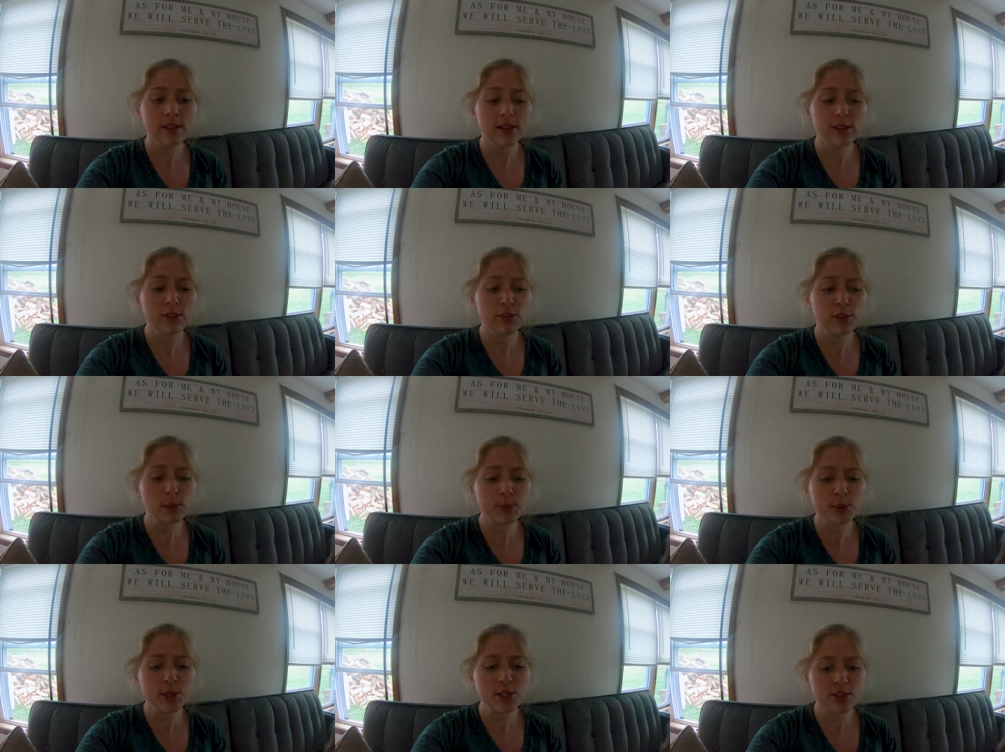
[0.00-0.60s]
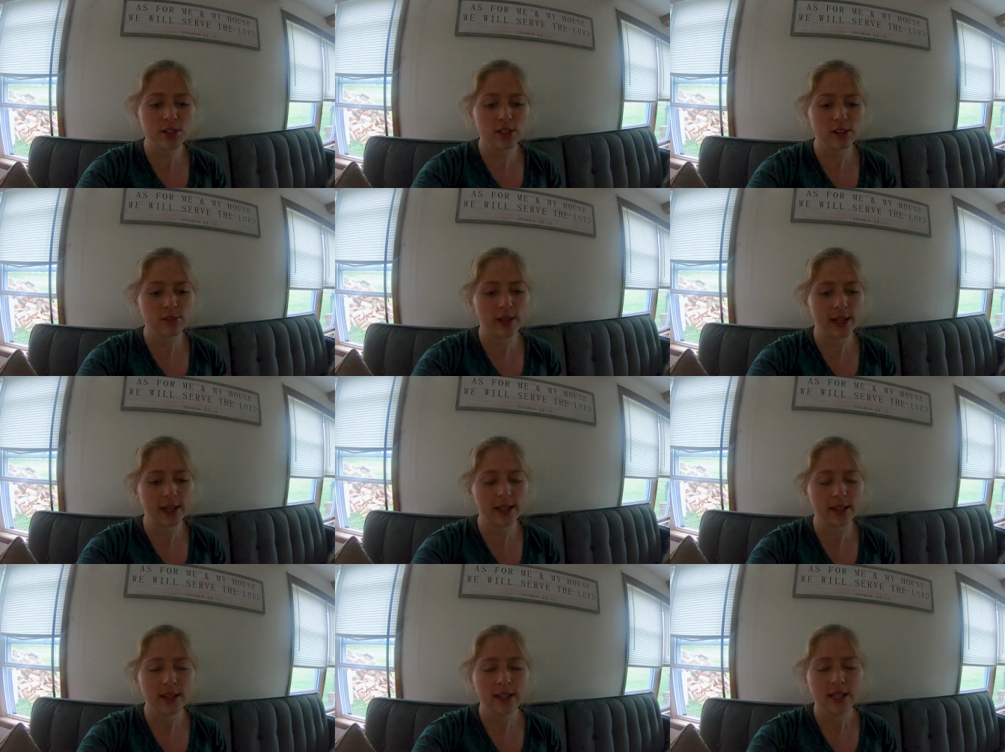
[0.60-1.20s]
For
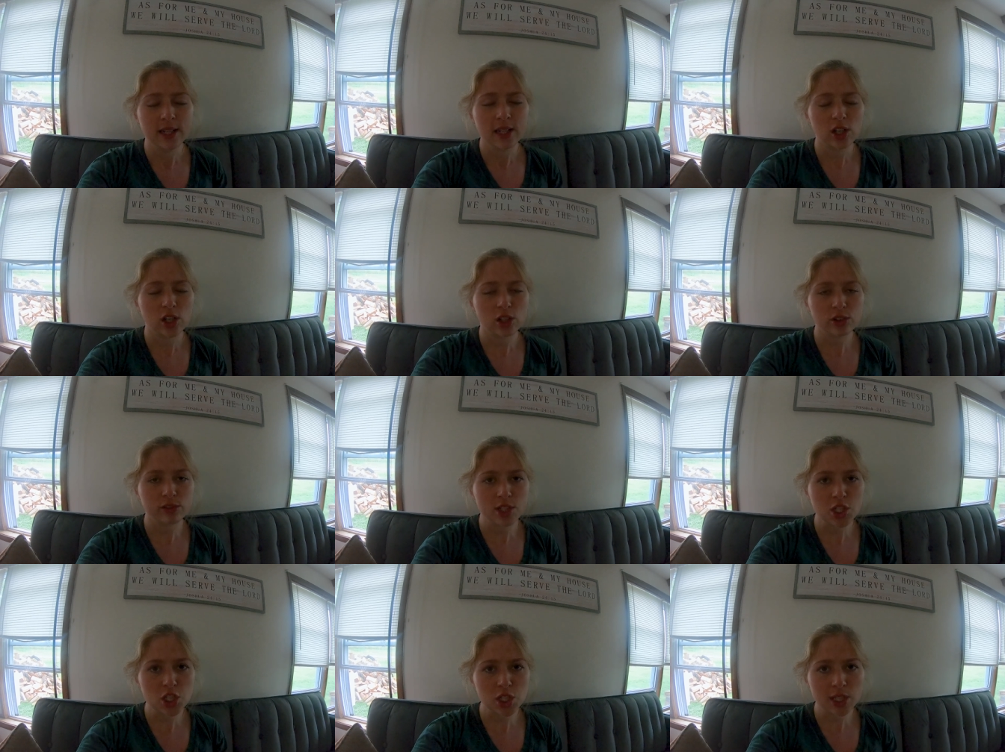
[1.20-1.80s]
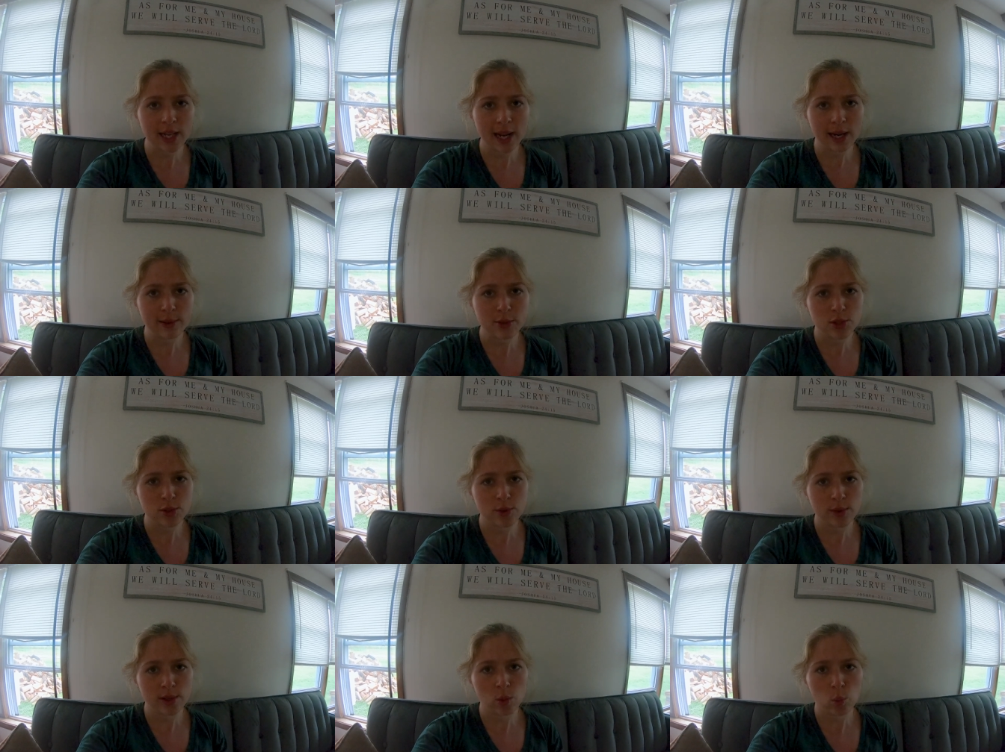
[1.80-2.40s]
preserving, originally I was
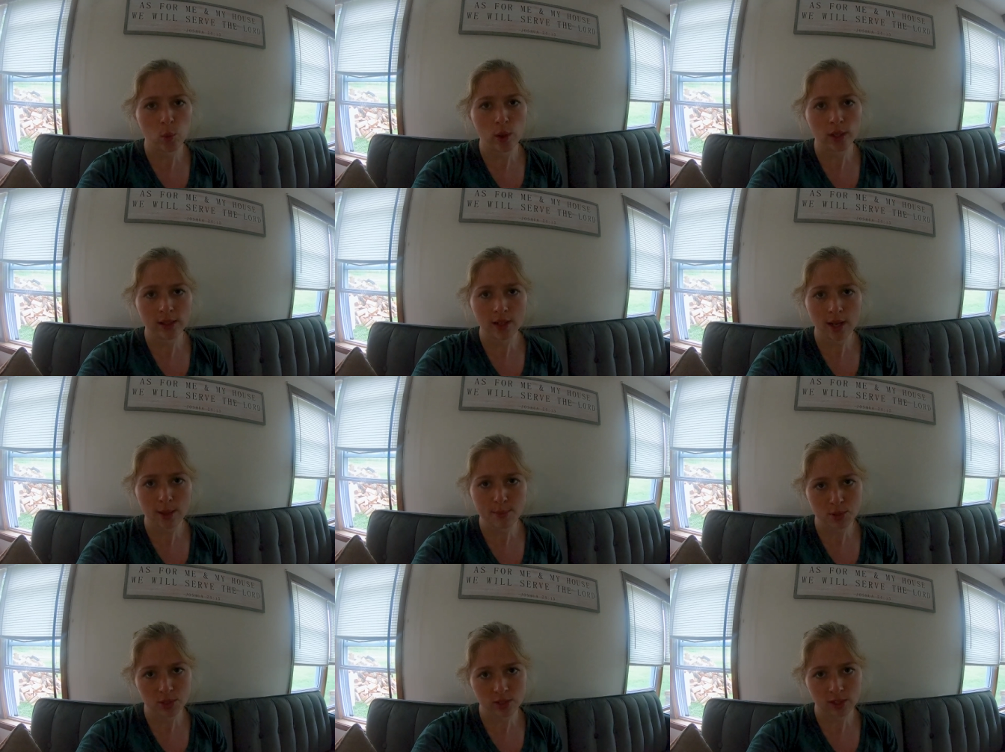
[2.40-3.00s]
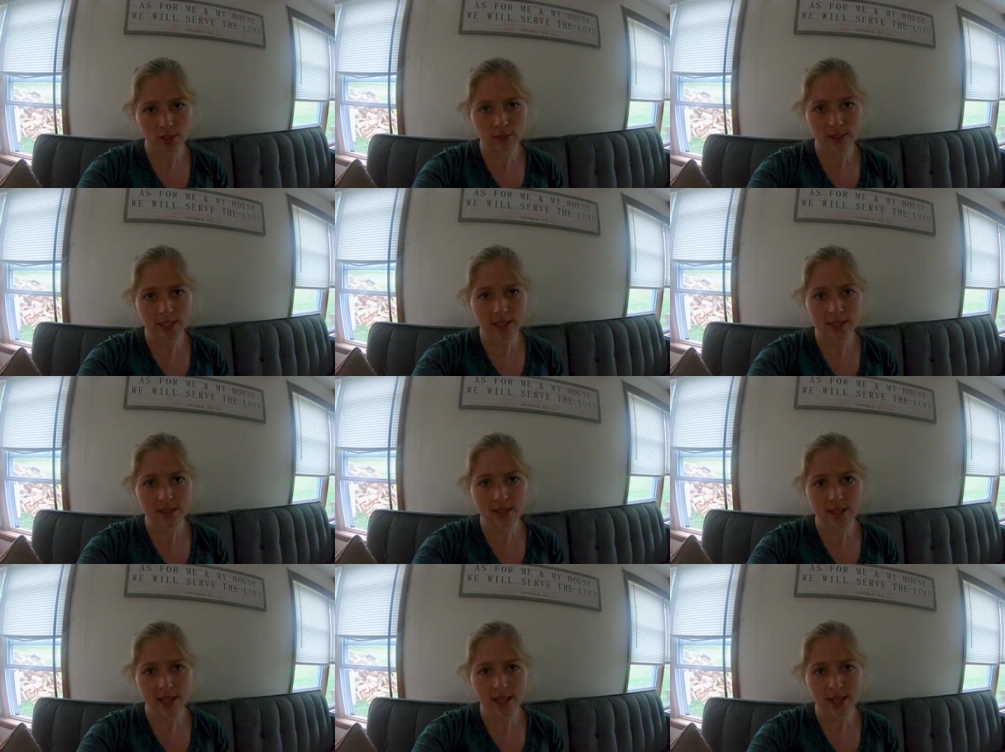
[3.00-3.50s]
doing 1-cup servings